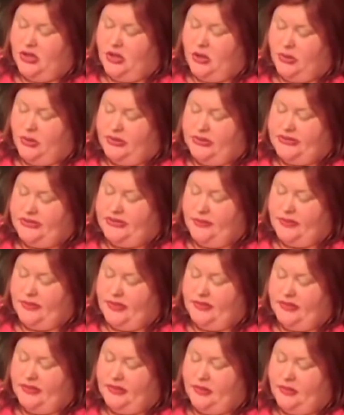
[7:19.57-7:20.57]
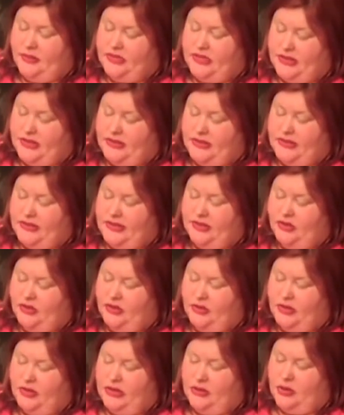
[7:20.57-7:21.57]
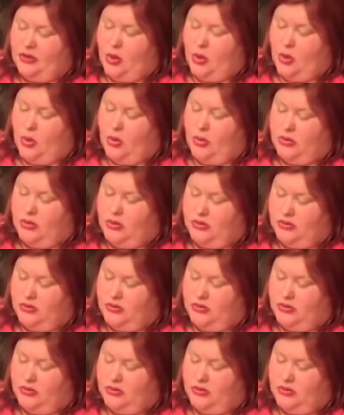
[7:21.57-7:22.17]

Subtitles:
holding something that glowed gently like a green coal.